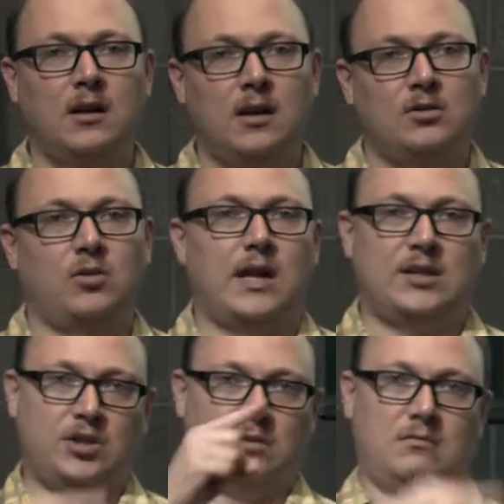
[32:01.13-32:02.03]
So that's
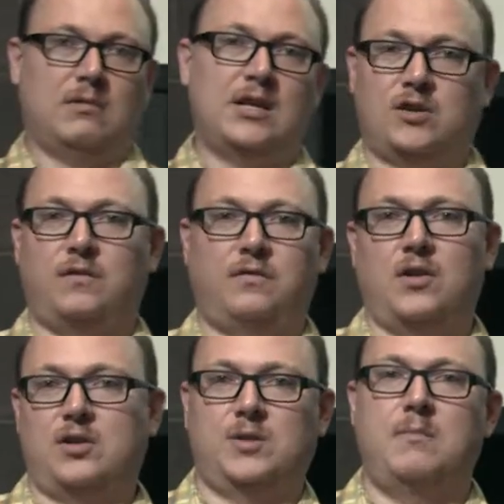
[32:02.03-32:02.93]
your, that's your
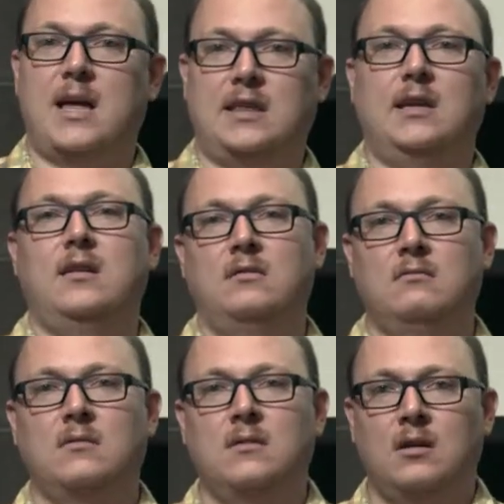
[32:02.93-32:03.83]
first method
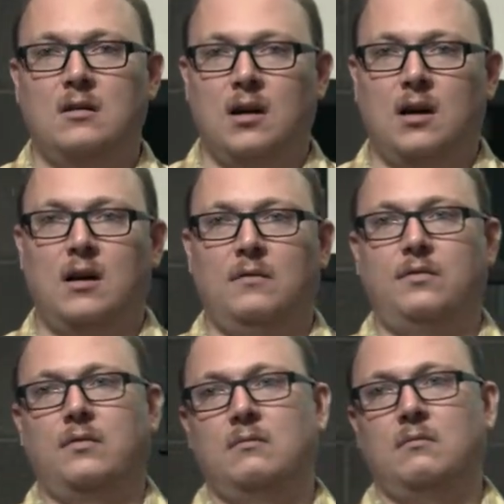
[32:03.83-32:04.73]
of
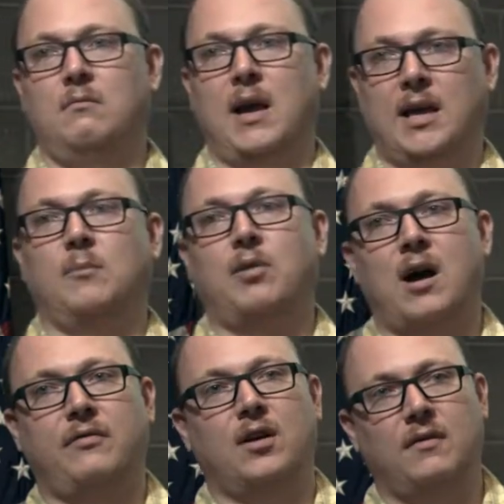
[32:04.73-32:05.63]
making a
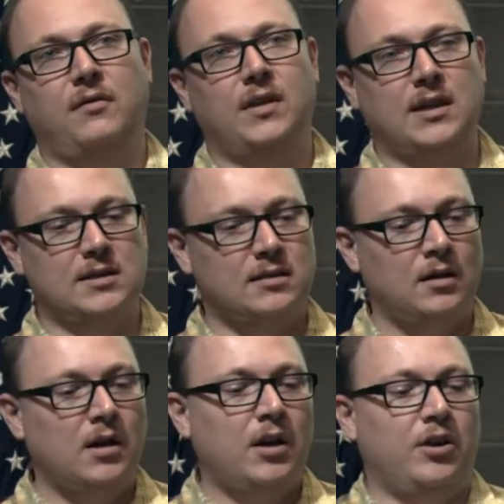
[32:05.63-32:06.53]
profit off of this.
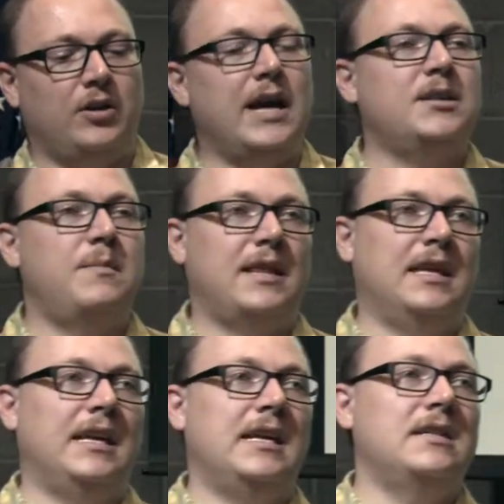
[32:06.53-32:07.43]
Your next method
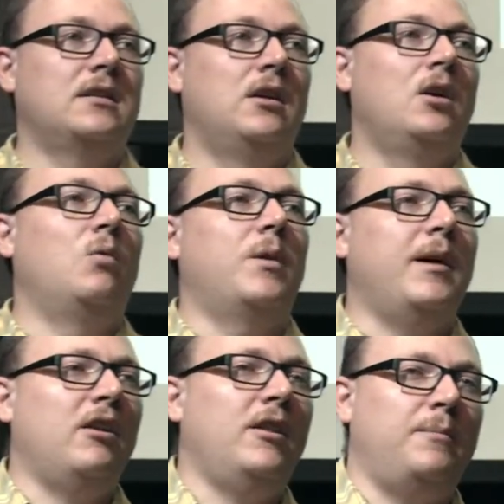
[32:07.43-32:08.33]
is, what about
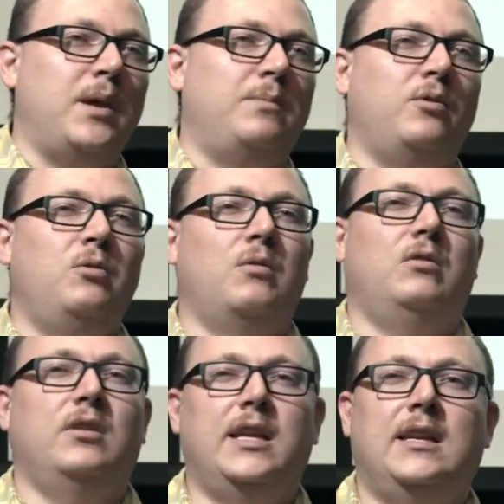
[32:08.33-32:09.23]
all the people who are
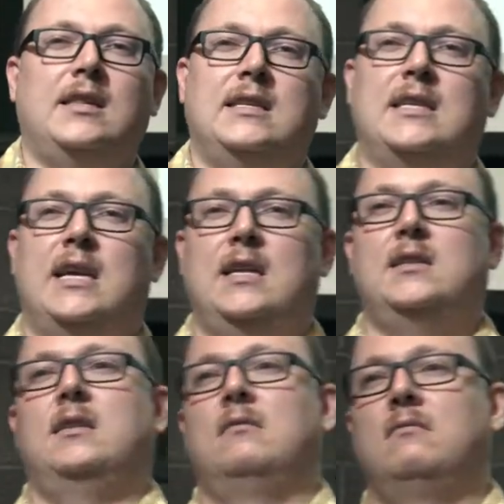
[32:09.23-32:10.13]
looking at these
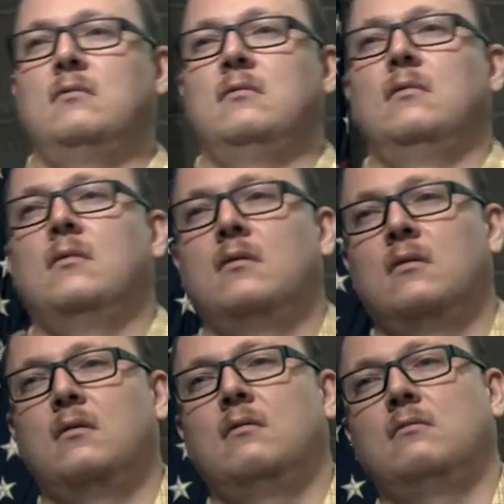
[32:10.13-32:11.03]
kids
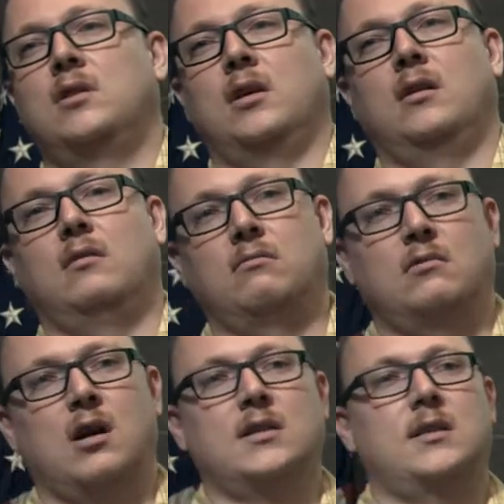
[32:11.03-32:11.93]
to
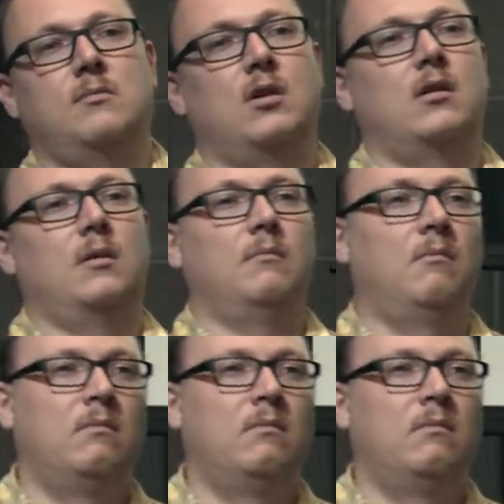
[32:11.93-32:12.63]
cause them harm?